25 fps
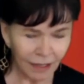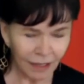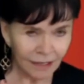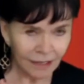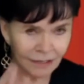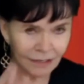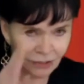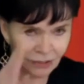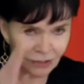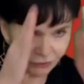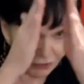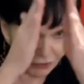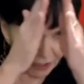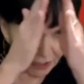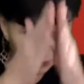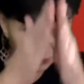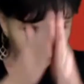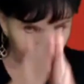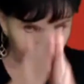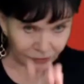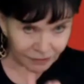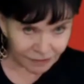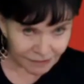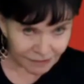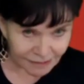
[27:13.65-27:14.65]
So they
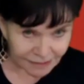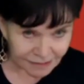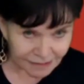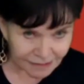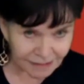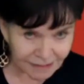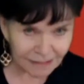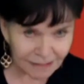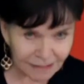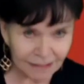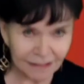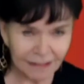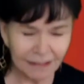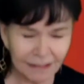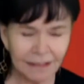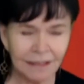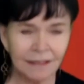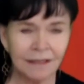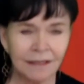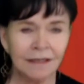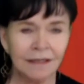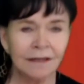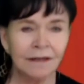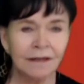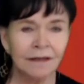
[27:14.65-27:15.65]
could see
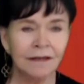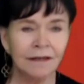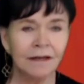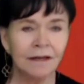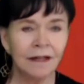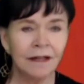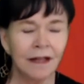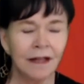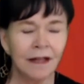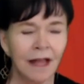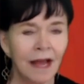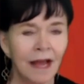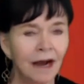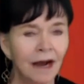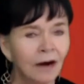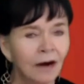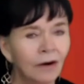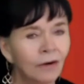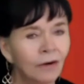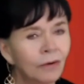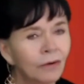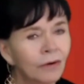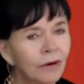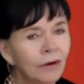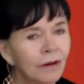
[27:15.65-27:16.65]

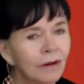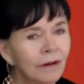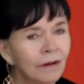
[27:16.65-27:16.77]
how